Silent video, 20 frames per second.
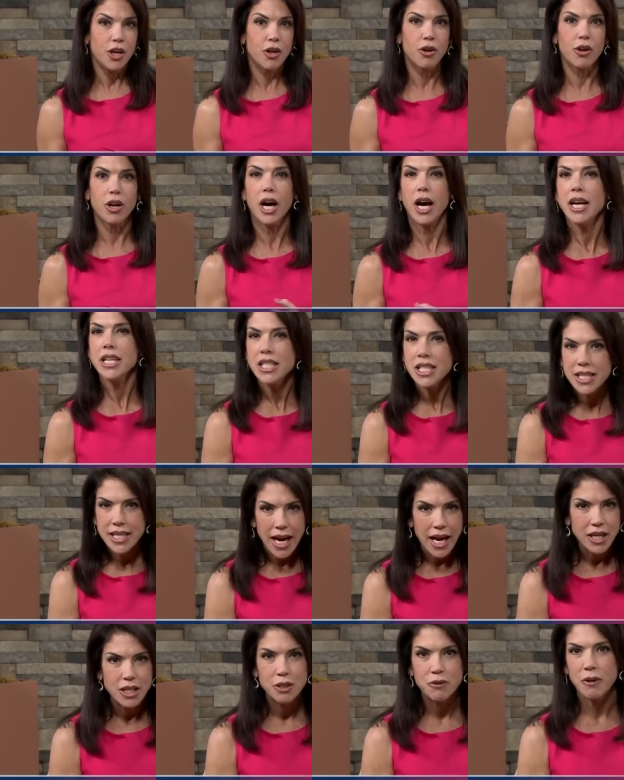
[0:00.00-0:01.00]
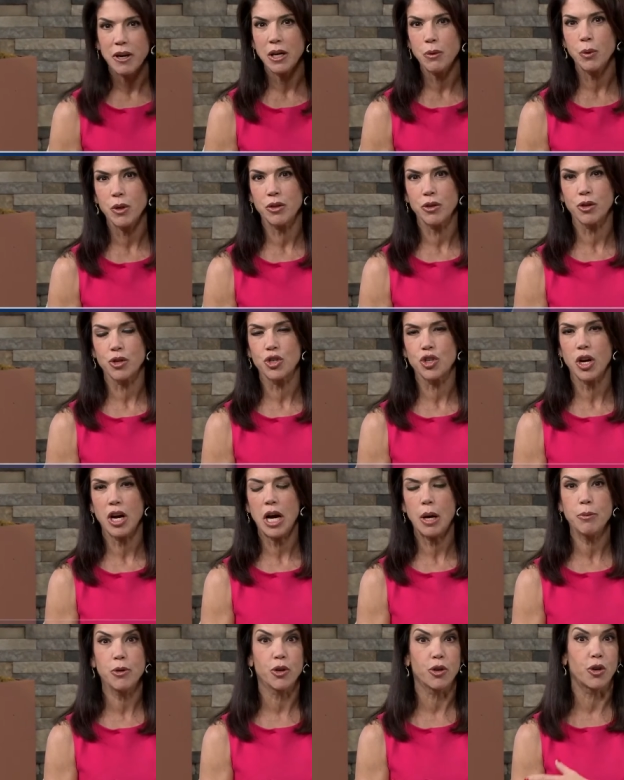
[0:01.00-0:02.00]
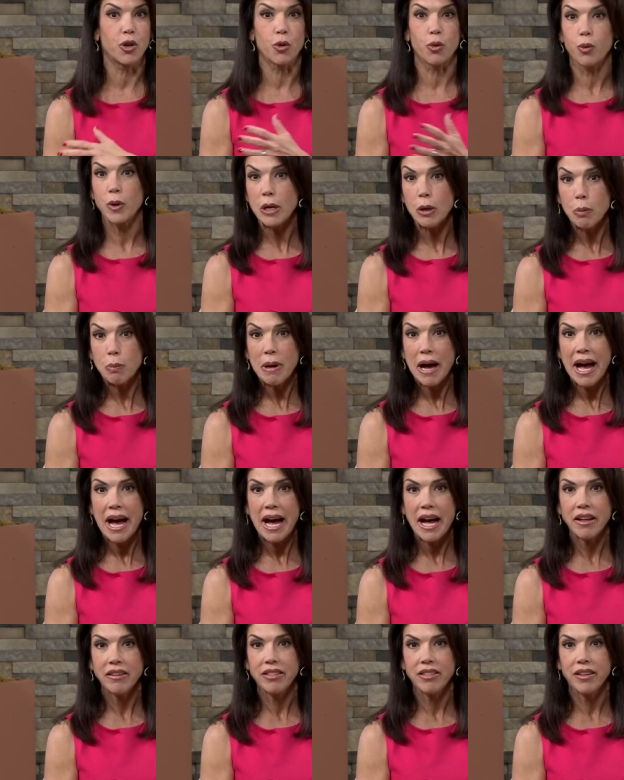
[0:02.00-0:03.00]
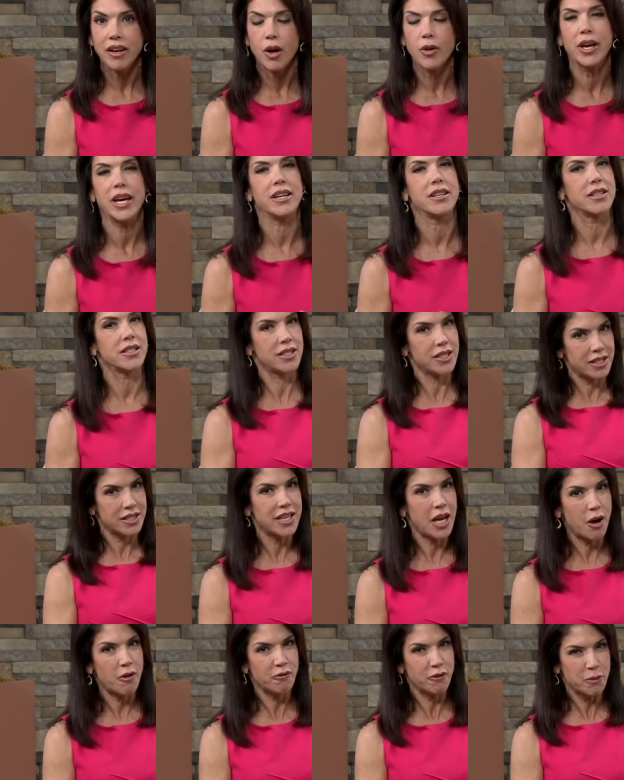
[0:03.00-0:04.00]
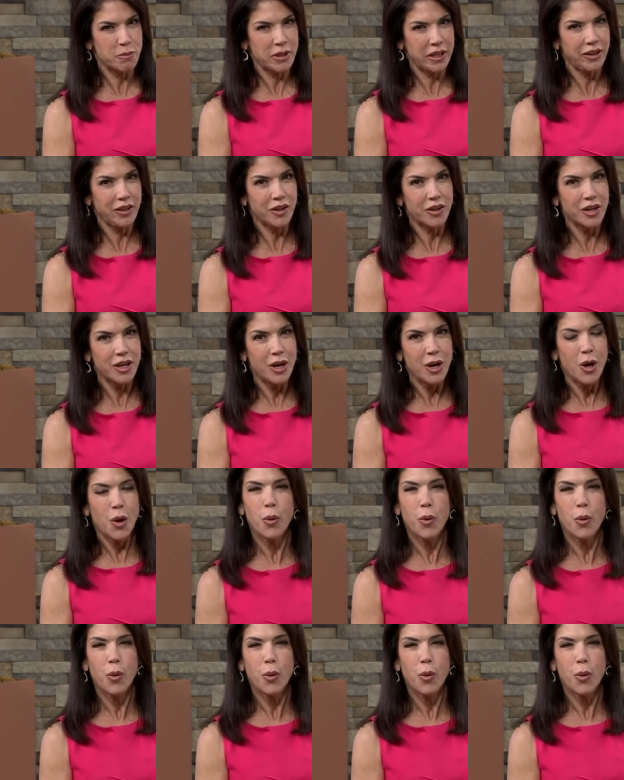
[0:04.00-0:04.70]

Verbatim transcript: You're unsatisfied with your job, your career path. Okay, does this sound familiar?